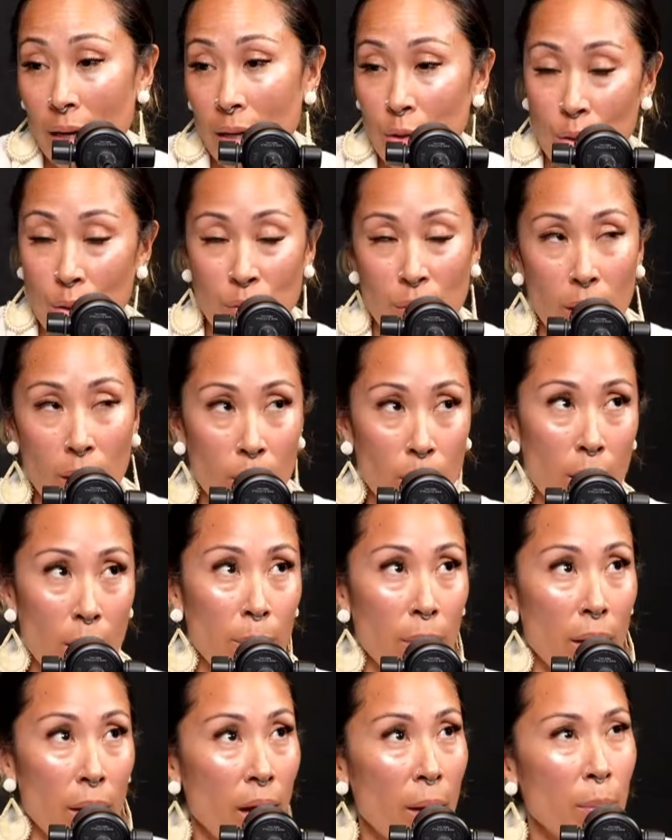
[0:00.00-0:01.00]
followed up on
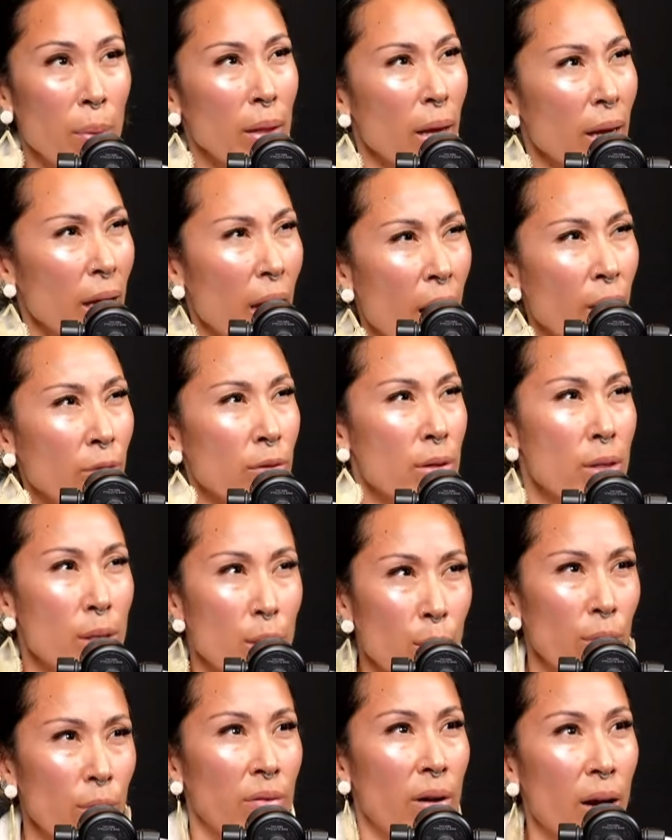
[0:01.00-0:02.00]
that. But like every
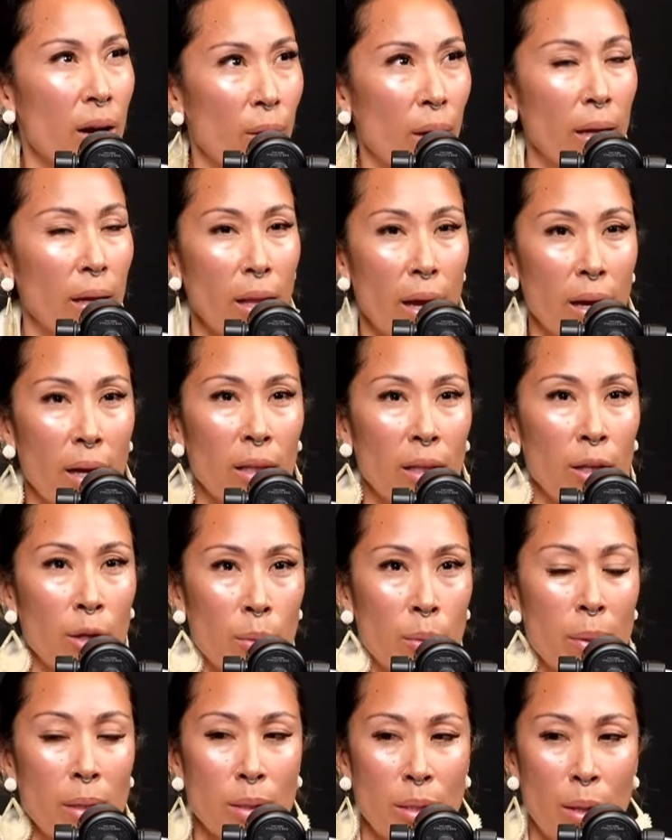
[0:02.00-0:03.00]
single file had like a little
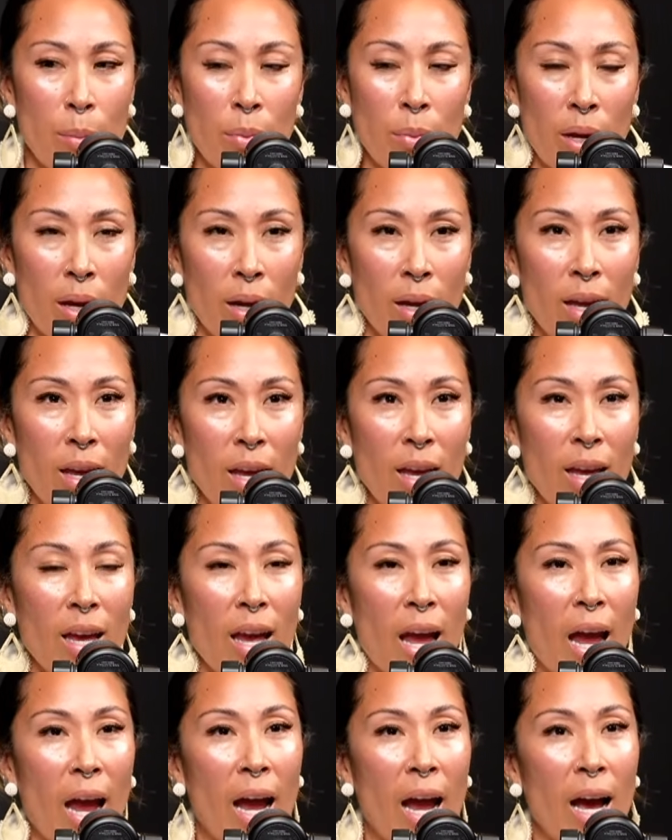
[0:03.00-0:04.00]
bit something.
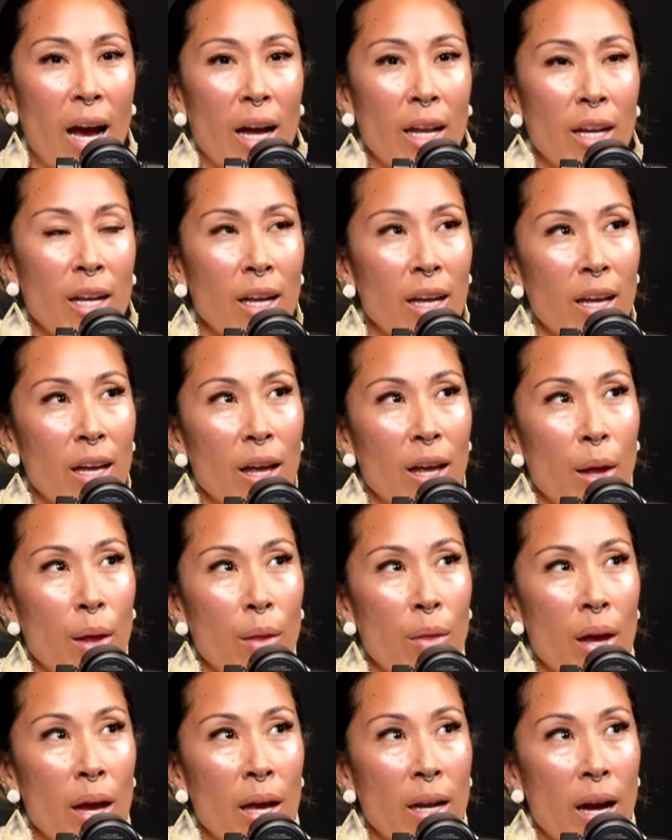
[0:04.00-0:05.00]
And
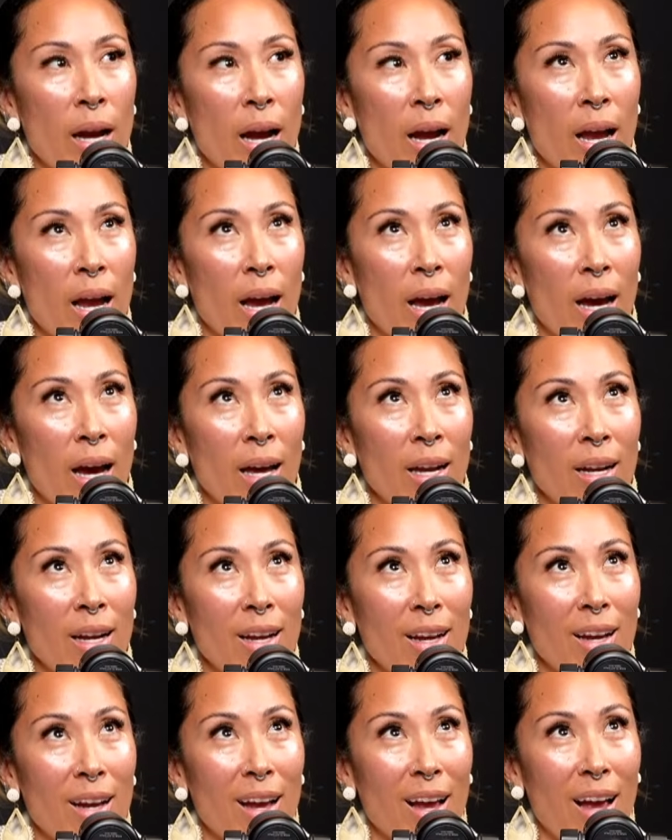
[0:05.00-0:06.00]
then I
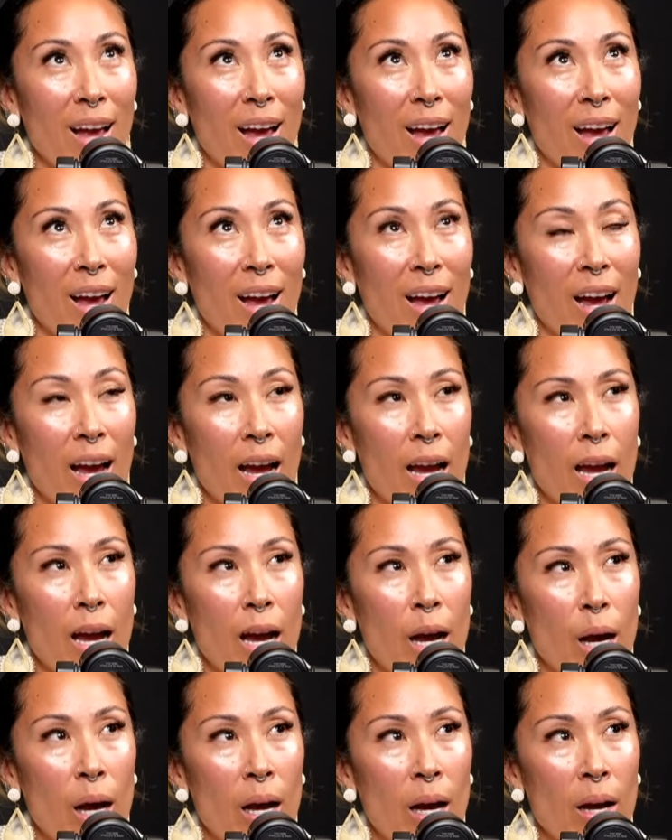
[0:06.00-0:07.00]

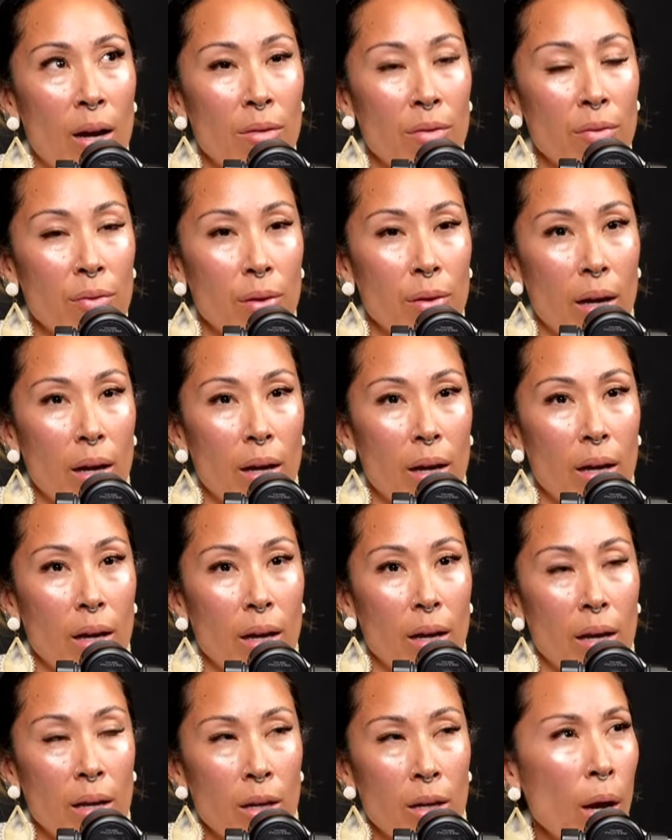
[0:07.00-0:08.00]

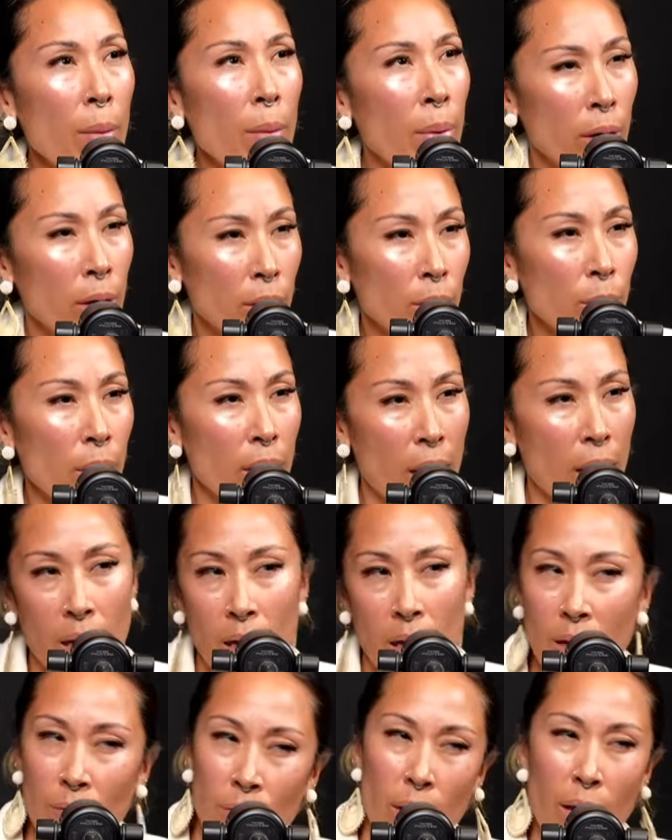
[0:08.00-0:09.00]
partner with Aiden.
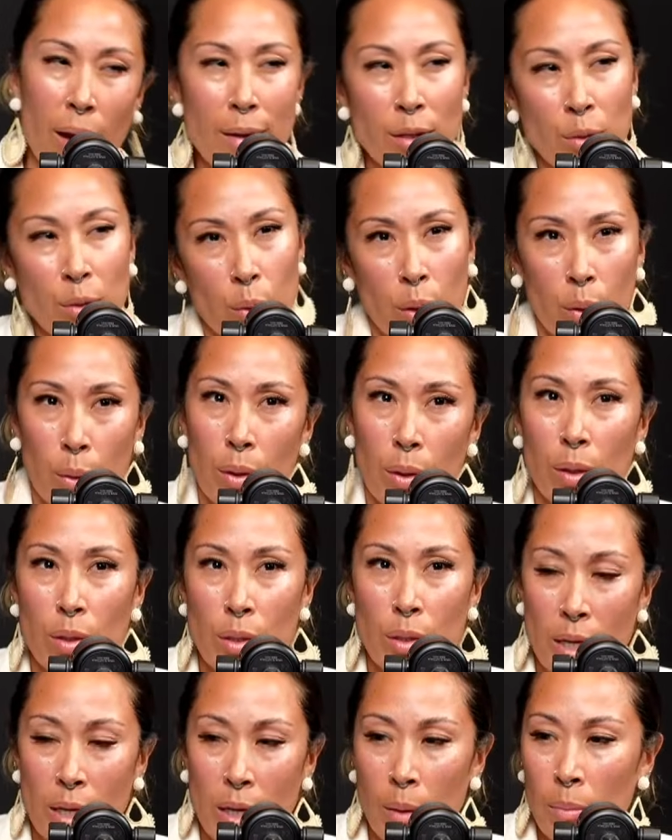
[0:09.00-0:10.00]
If you guys work with our
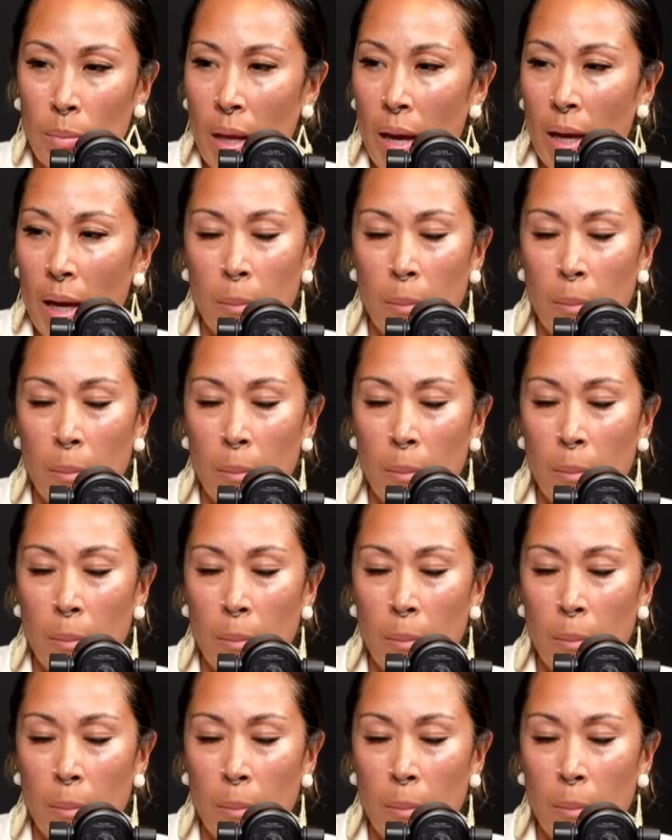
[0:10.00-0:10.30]
team, like